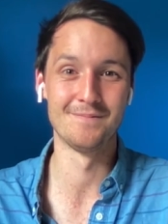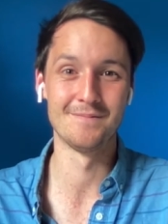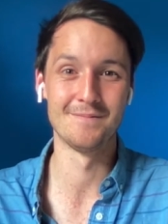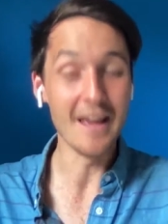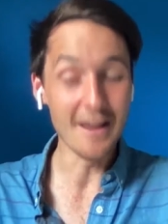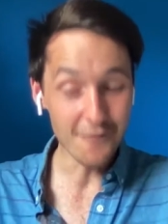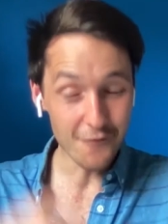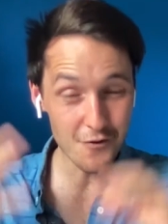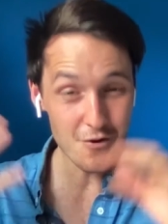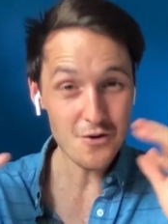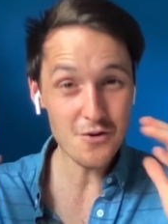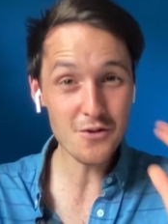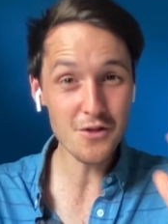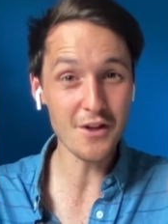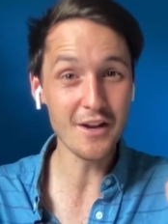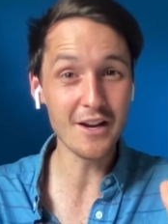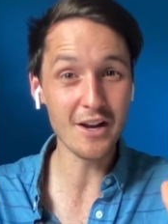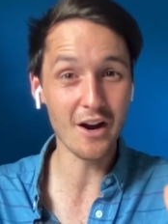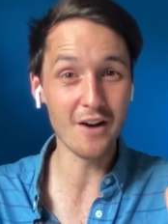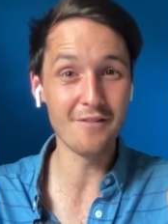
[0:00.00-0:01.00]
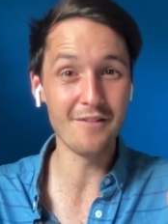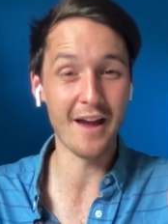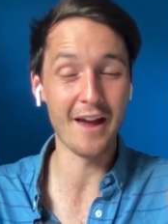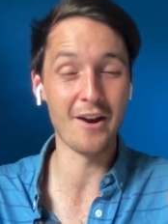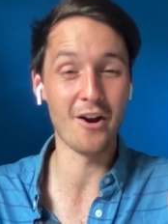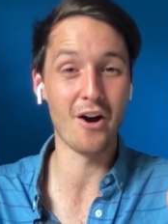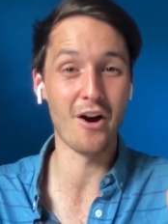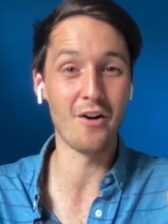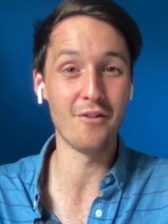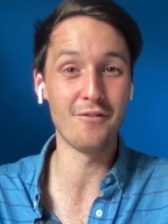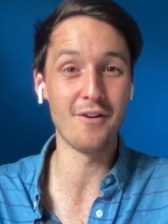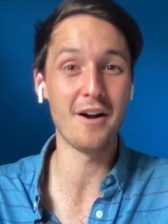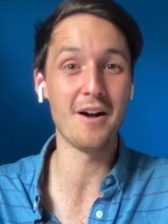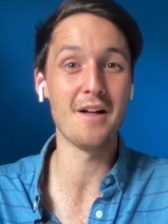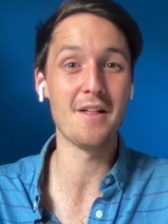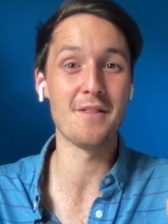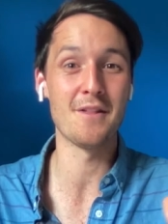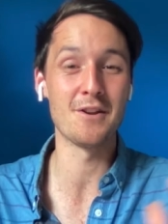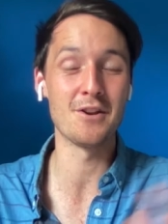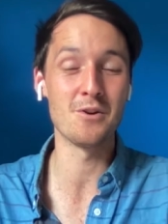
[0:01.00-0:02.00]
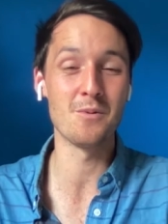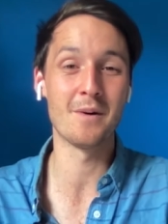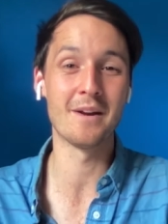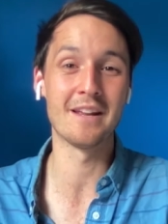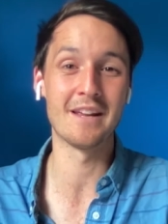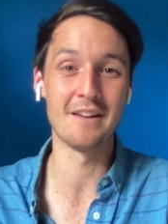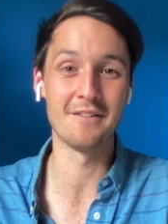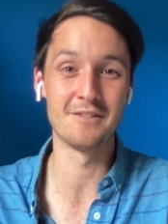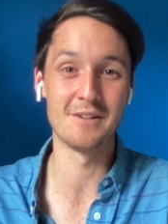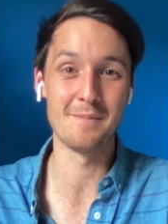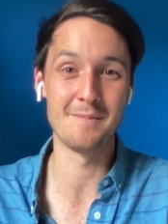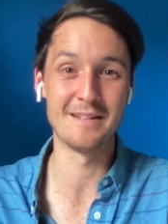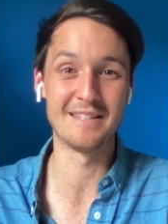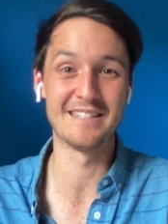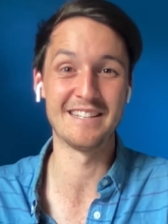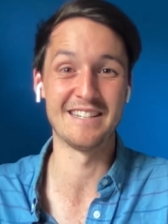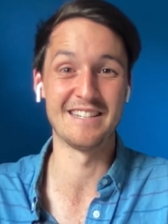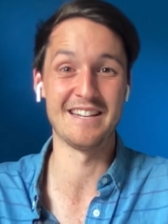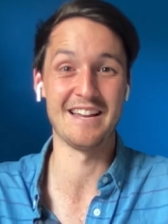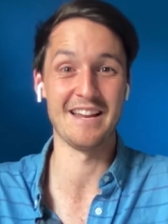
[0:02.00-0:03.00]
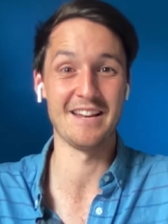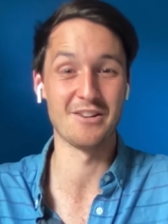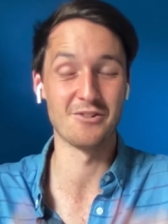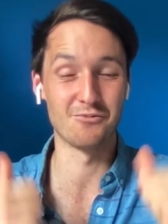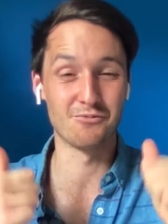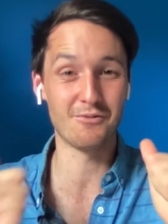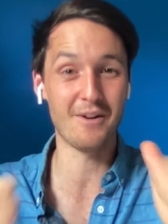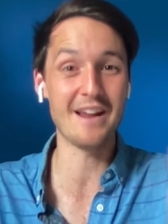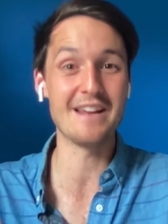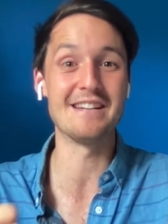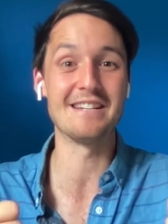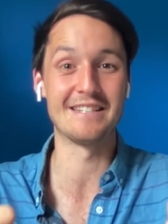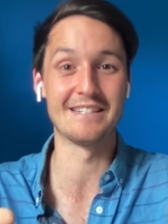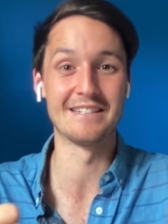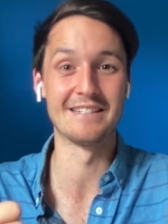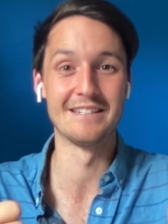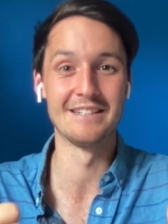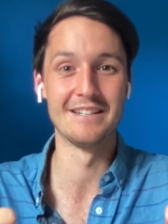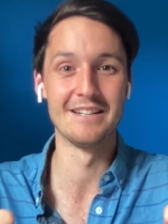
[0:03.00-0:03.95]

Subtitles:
If you think of an offer that you want to give to BidSunday, great!